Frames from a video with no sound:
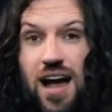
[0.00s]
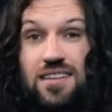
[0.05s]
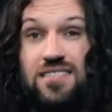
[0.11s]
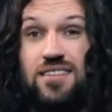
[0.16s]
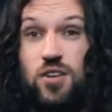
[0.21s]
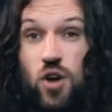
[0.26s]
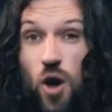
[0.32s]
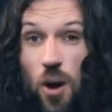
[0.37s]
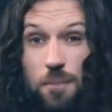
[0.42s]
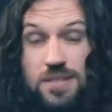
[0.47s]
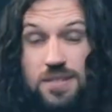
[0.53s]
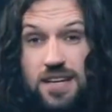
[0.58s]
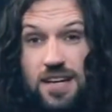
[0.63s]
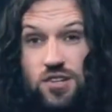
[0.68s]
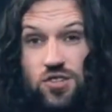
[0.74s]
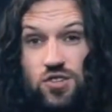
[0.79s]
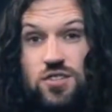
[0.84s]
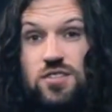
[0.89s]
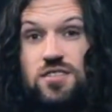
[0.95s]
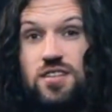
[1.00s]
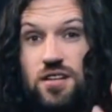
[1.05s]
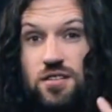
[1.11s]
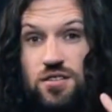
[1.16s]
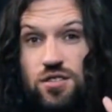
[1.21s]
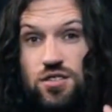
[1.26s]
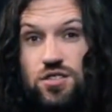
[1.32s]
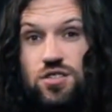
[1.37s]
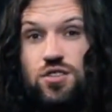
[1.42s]
competitions, and
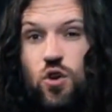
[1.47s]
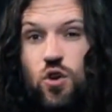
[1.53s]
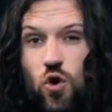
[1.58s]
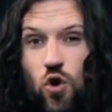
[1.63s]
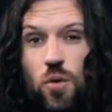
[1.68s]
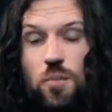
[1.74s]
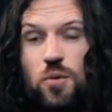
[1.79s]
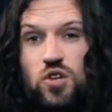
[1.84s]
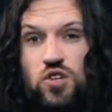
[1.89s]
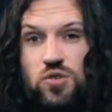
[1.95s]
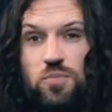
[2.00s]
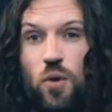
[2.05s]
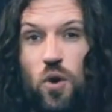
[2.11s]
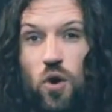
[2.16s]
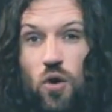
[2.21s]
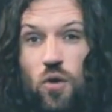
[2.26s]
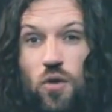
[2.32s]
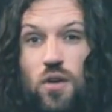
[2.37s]
so much more.